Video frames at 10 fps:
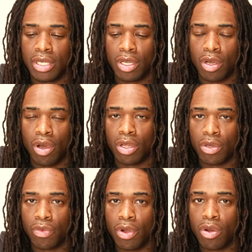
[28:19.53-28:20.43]
on the
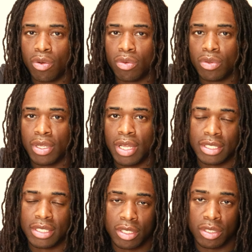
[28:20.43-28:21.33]
road as
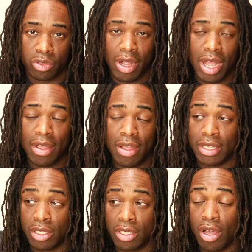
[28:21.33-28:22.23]
a drive as
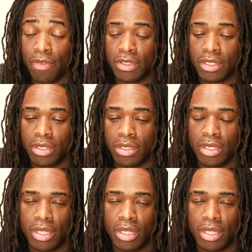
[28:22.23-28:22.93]
an officer,